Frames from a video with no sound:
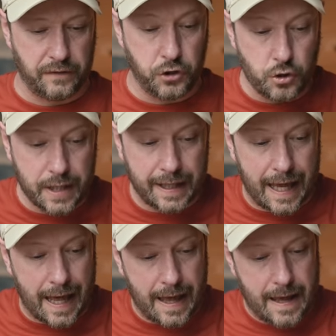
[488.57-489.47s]
If you can
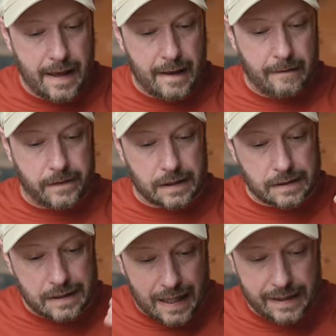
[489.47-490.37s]
get the
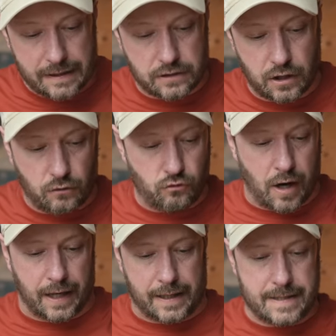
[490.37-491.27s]
light
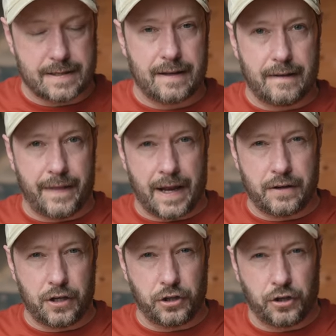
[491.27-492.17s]
right,
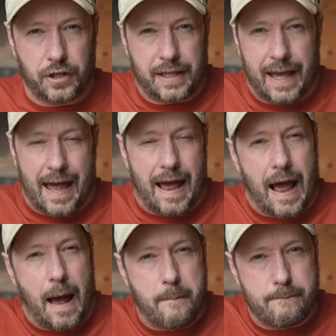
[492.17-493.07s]
then you're going to
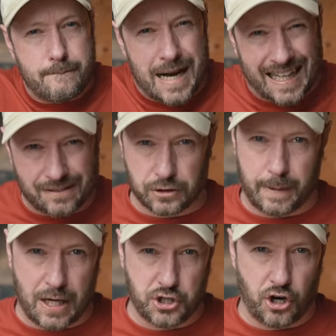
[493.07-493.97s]
get a miles
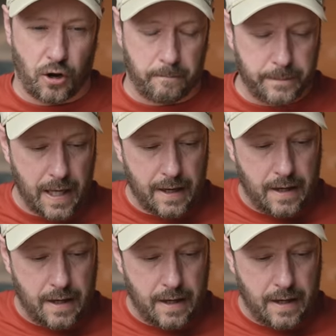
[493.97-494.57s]
better shot.